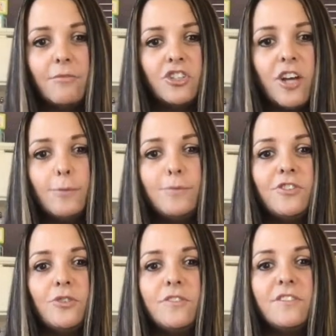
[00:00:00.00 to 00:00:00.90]
which helps
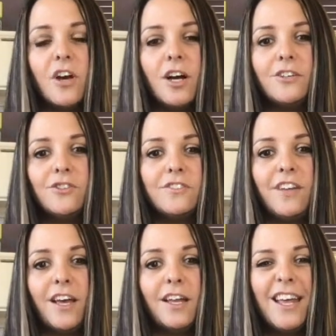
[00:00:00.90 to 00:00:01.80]
students to
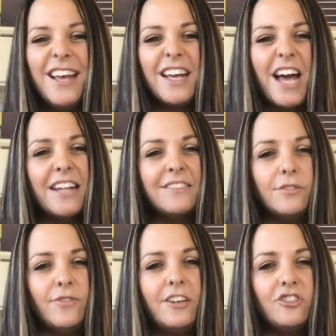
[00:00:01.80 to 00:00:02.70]
understand
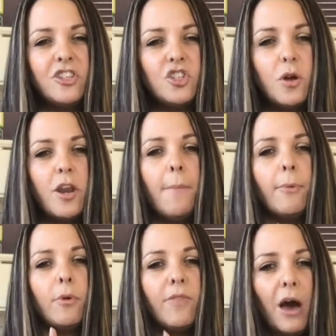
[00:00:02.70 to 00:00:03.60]
conservation to a
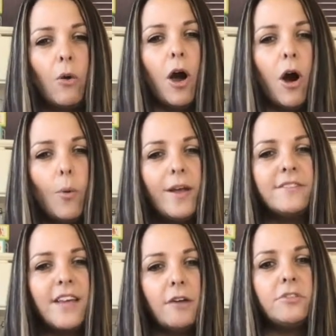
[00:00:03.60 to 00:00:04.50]
number without
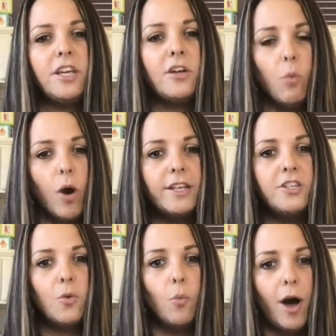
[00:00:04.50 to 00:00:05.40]
always counting 1
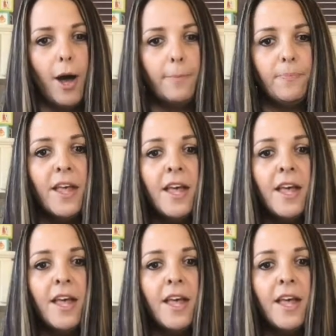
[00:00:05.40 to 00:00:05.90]
to 1.